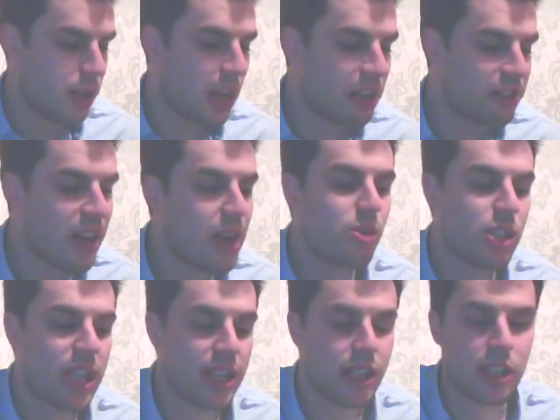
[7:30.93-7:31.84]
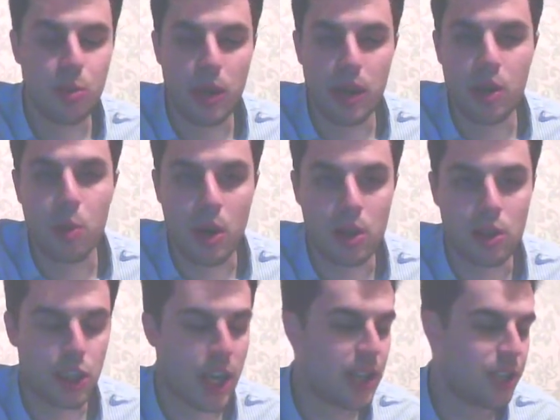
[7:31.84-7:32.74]
Now, round 6 is where the
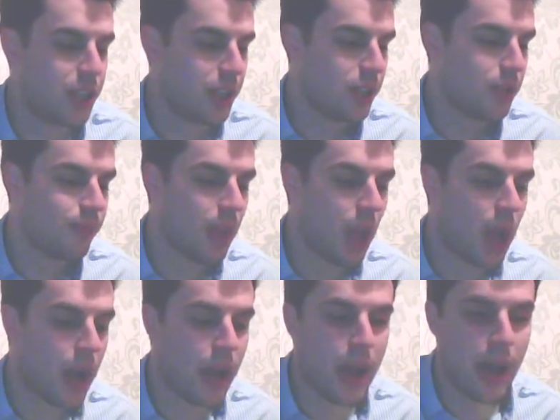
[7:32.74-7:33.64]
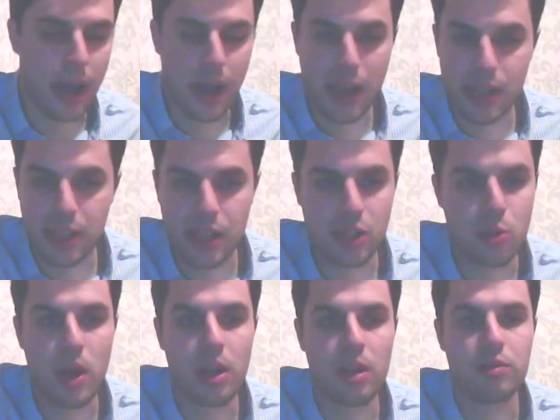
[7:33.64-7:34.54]
world changes. As is
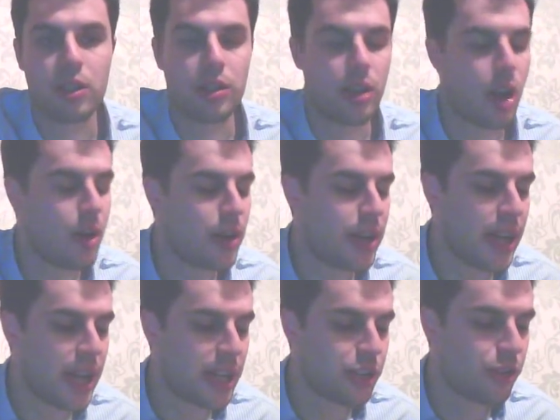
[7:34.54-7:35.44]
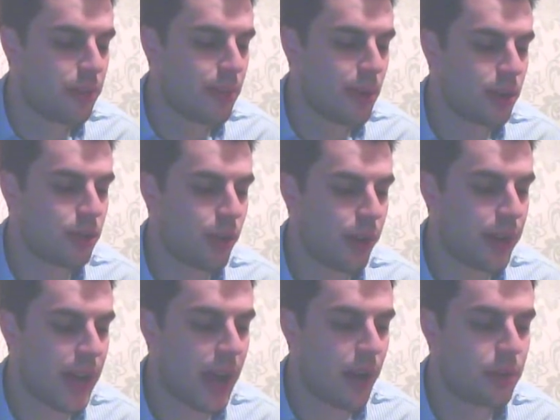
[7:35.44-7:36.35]
well known in the history books
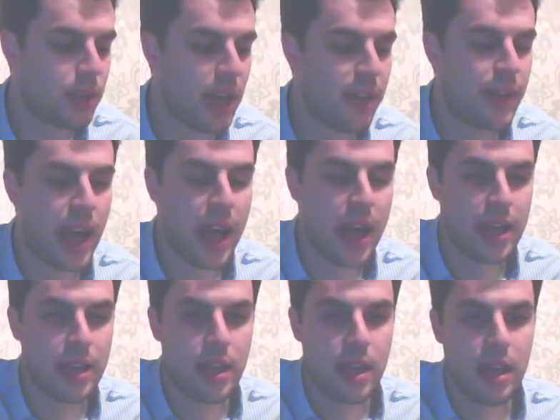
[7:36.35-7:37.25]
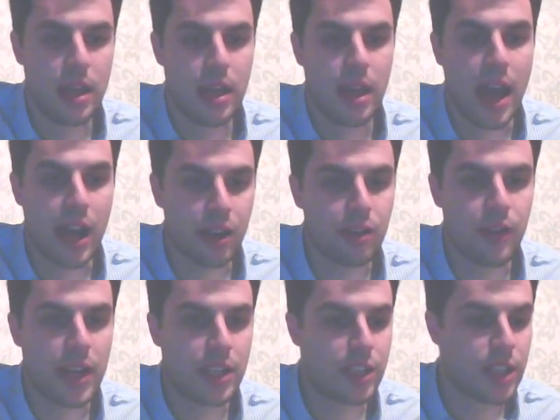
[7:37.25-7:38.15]
right now, David Haye
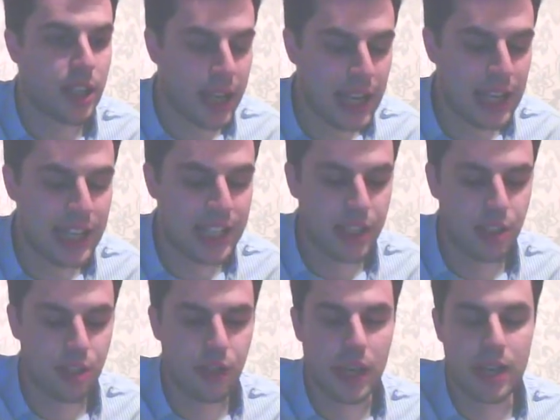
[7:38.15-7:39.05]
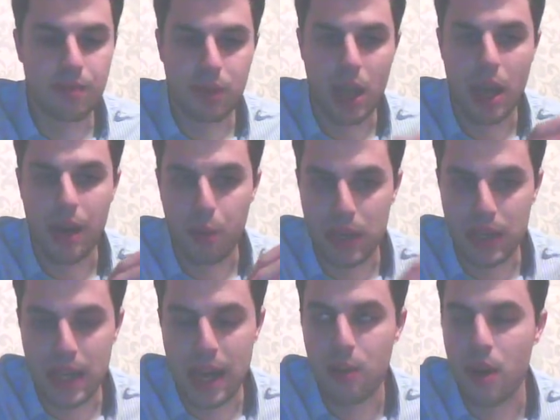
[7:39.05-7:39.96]
aggravates the Achilles injury. We
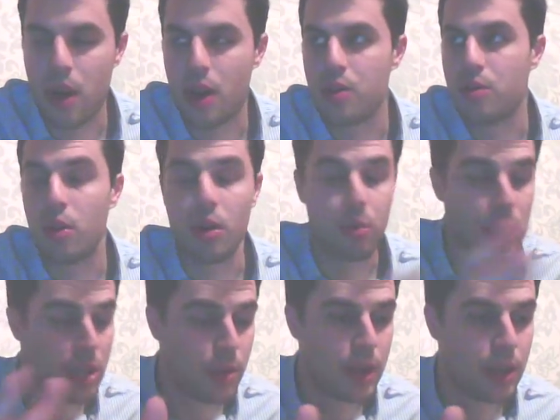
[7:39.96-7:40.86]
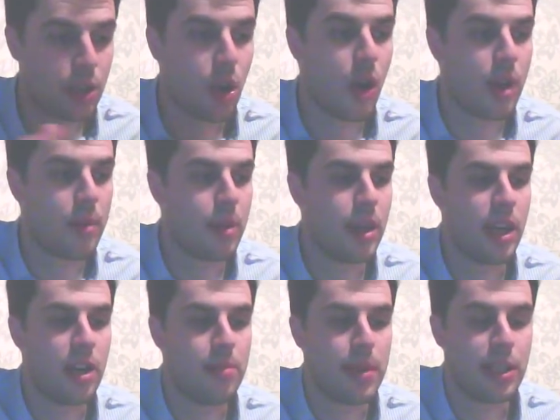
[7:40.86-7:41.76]
knew at the time that
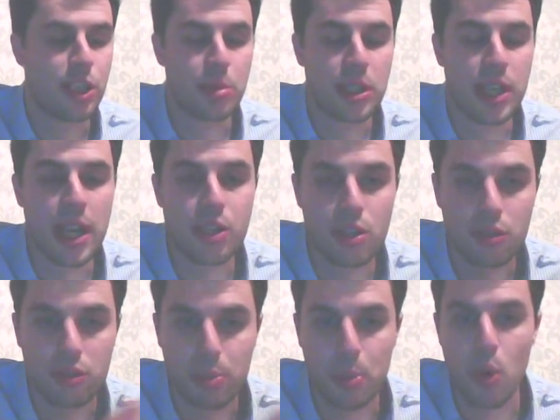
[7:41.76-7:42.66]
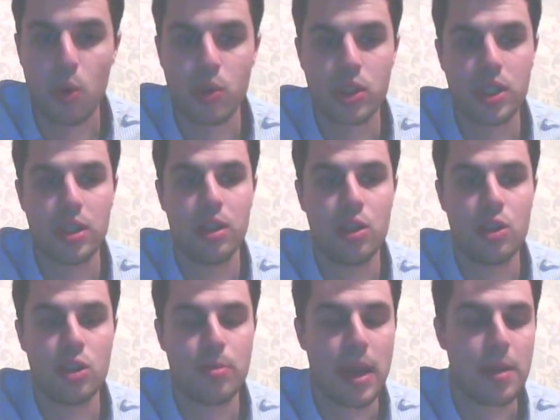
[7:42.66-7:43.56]
there had been substantial reports in the
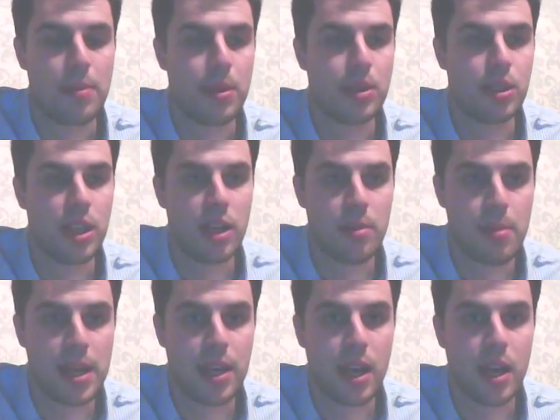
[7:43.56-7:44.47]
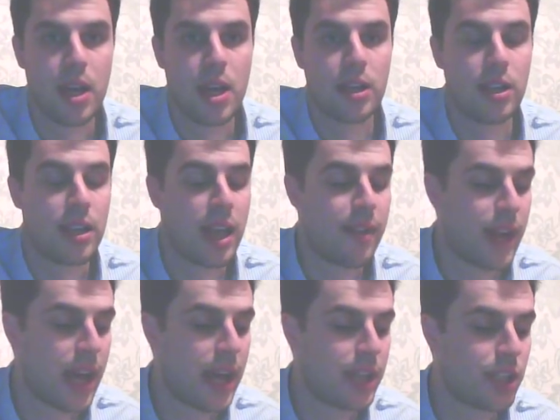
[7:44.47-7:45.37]
newspapers and in the media that
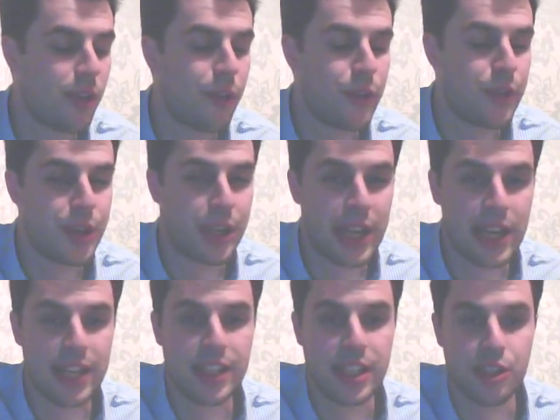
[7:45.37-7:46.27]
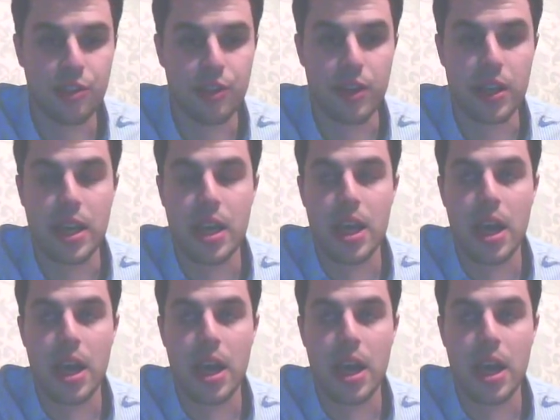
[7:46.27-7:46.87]
David Haye suffered an Achilles injury